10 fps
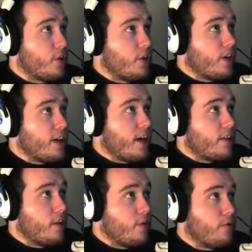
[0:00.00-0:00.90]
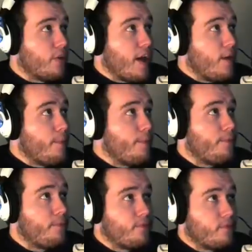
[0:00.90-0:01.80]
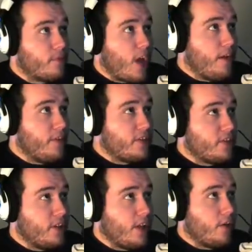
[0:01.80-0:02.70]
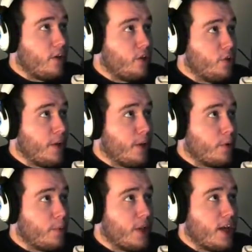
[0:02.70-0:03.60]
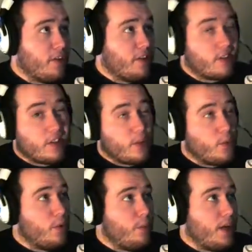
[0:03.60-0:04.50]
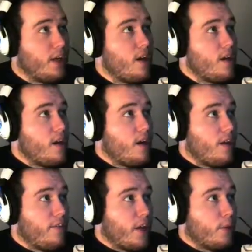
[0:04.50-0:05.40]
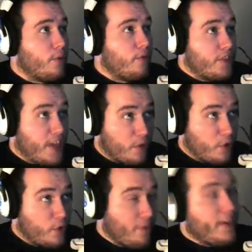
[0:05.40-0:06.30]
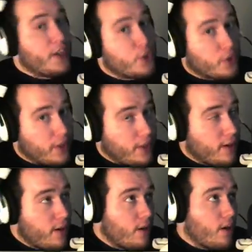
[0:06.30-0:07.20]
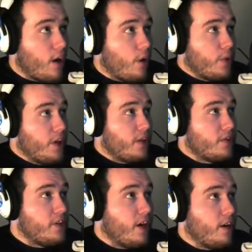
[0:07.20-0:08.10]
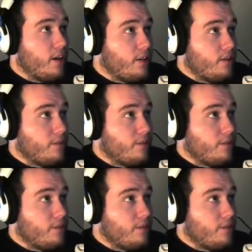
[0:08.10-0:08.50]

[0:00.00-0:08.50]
all you're going to get, though, for now. Obviously, later on, you'll be able to play on this, because it will be available for download eventually when it is done.